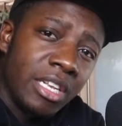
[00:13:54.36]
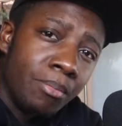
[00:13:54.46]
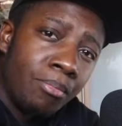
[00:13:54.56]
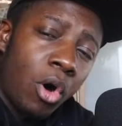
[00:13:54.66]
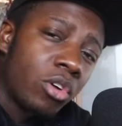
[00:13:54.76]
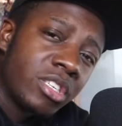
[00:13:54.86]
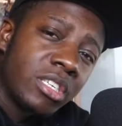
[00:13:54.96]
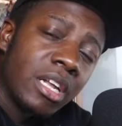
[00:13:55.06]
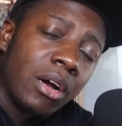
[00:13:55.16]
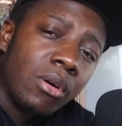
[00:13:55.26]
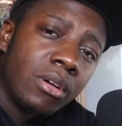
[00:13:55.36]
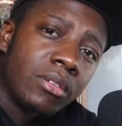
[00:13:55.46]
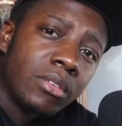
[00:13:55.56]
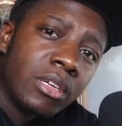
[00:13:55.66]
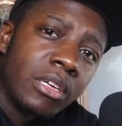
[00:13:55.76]
the boxing now,
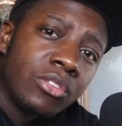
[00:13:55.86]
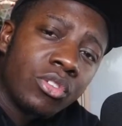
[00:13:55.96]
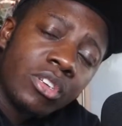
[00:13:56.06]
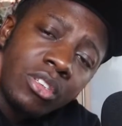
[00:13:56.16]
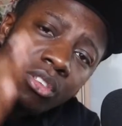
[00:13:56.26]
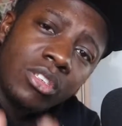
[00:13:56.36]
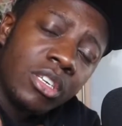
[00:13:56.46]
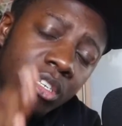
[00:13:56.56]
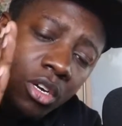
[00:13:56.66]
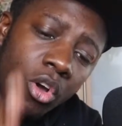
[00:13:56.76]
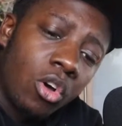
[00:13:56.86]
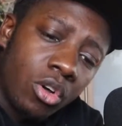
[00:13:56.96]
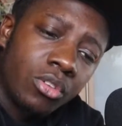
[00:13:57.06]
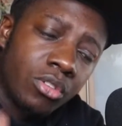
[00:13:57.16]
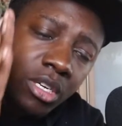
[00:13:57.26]
so you can see your
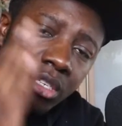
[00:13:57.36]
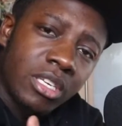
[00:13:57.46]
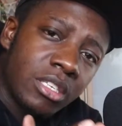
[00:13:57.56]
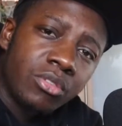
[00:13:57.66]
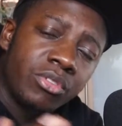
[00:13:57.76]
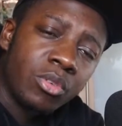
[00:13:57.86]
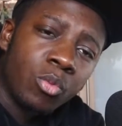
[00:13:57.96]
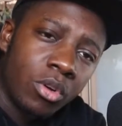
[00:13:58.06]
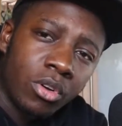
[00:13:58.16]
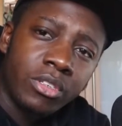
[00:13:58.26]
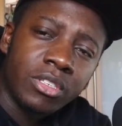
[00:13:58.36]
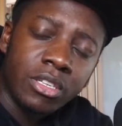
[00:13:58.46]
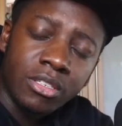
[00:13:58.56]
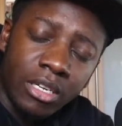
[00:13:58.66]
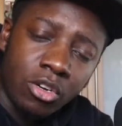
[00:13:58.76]
coils, your accessories and whatnot, instead
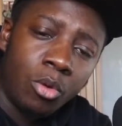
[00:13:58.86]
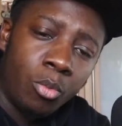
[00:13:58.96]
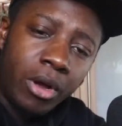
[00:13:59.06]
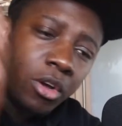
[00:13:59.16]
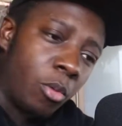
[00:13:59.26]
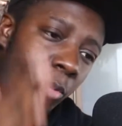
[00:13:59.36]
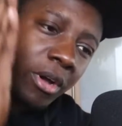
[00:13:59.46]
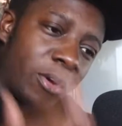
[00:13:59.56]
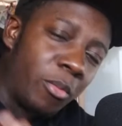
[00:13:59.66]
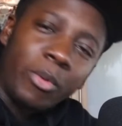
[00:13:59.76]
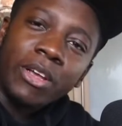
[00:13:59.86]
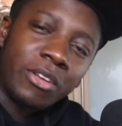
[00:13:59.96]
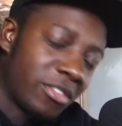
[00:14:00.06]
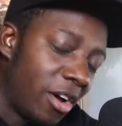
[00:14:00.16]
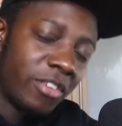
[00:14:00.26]
of saying compire,
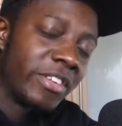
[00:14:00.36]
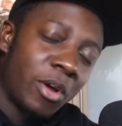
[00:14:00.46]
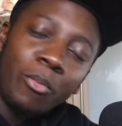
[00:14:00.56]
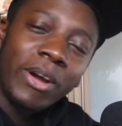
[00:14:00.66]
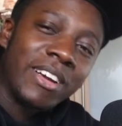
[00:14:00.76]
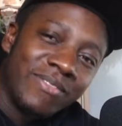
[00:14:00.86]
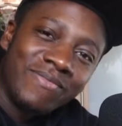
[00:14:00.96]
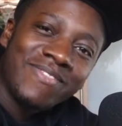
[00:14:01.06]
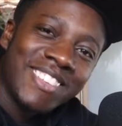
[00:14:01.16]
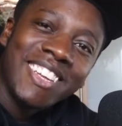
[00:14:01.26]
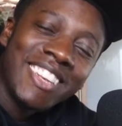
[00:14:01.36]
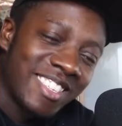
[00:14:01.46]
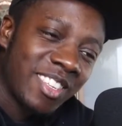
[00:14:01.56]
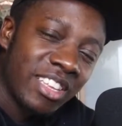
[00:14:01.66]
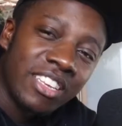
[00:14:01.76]
because not all of it's compire.
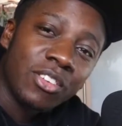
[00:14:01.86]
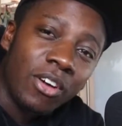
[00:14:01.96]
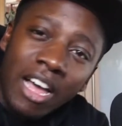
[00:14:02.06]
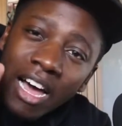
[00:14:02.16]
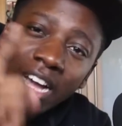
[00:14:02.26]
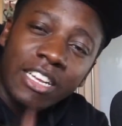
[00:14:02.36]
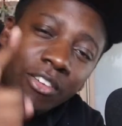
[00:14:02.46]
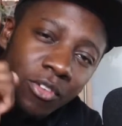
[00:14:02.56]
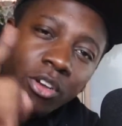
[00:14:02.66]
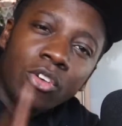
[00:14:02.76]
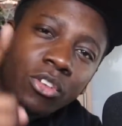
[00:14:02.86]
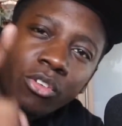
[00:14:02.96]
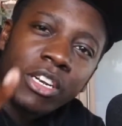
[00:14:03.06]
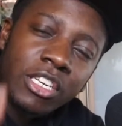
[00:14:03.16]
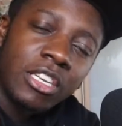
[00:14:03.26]
That's the thing. So I gave a good
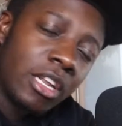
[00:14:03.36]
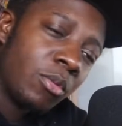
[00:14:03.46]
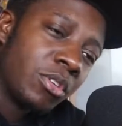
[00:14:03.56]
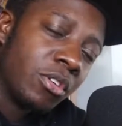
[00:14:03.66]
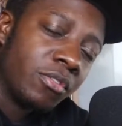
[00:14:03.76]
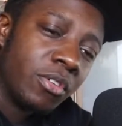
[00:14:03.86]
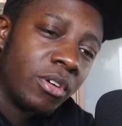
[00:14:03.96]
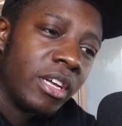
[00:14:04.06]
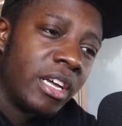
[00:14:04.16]
credit to that Wotofo